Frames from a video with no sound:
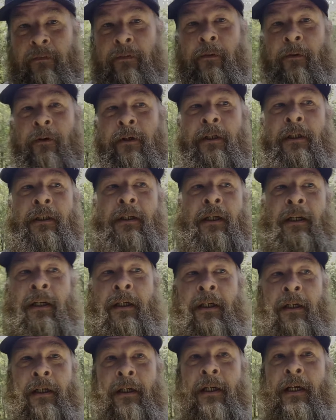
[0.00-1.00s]
for it
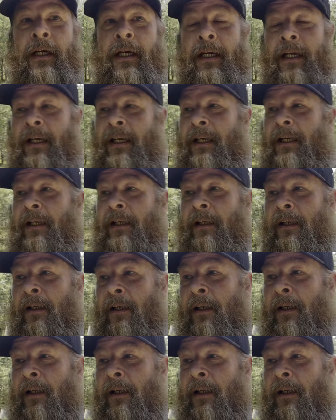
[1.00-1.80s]
and